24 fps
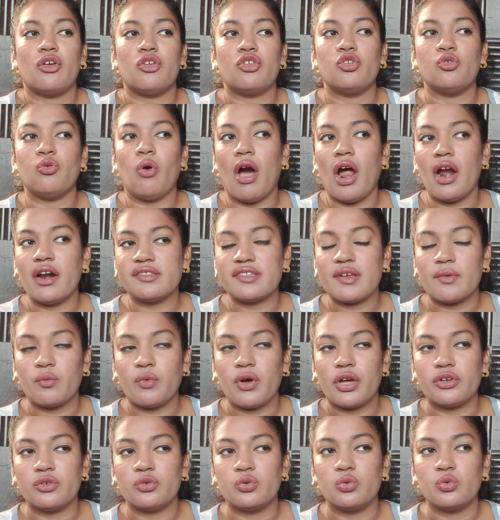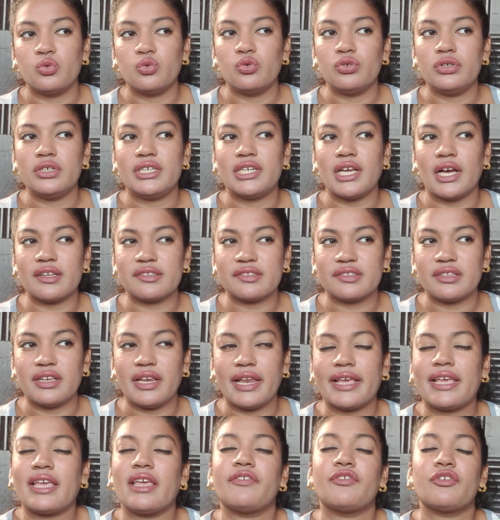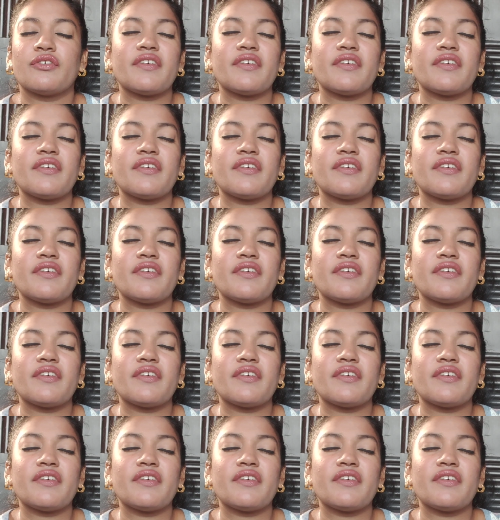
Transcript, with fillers: you are someone who does like if